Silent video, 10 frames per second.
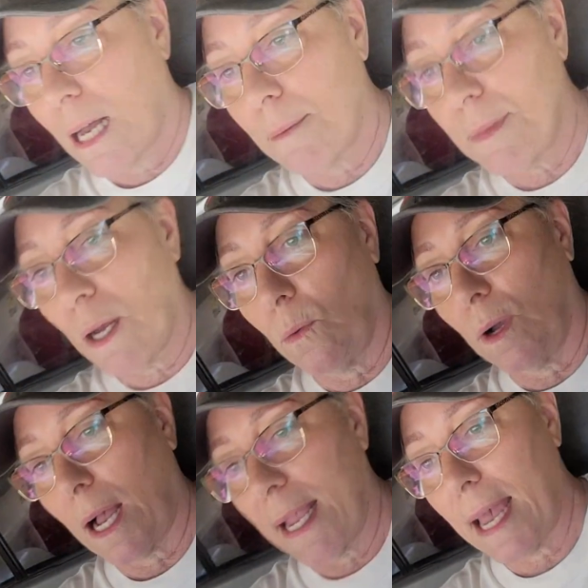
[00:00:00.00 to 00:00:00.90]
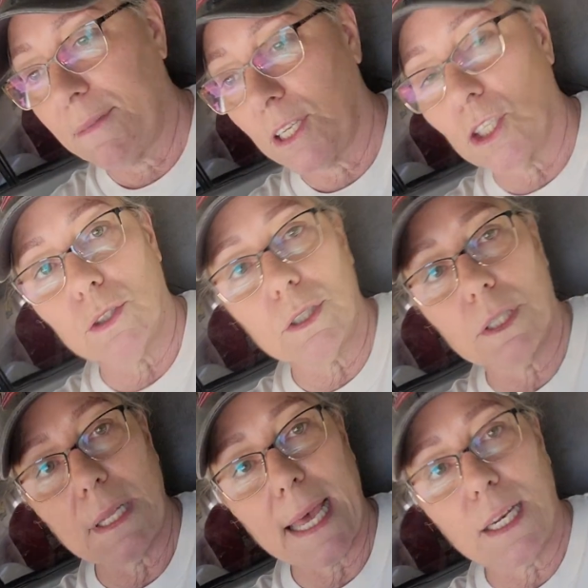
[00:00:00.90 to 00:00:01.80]
I'm not I haven't learned
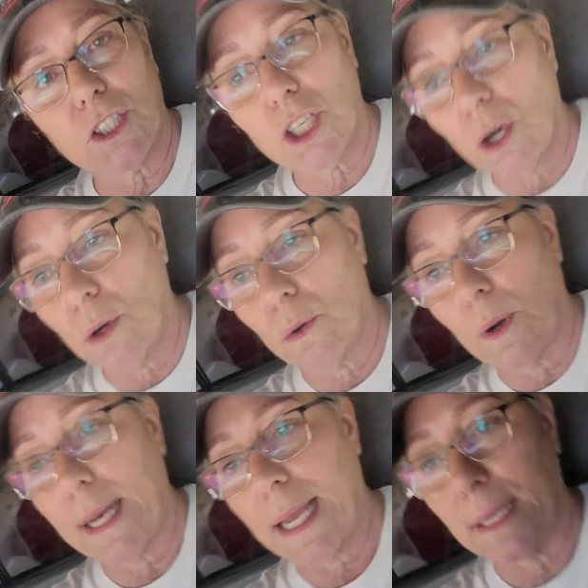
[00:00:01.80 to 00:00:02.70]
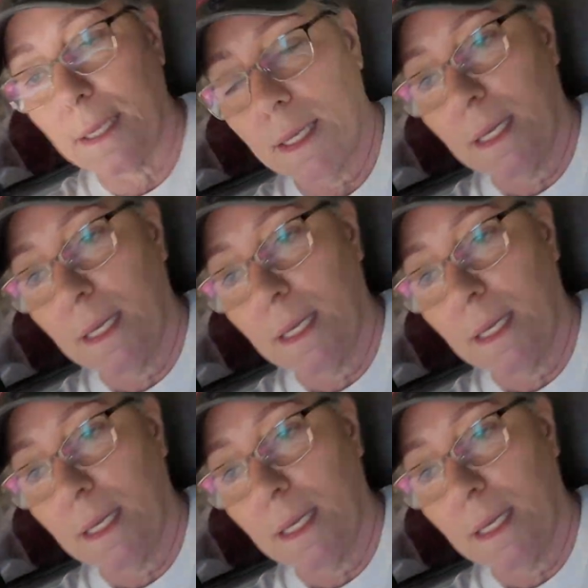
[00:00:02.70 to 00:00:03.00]
how to tow, and I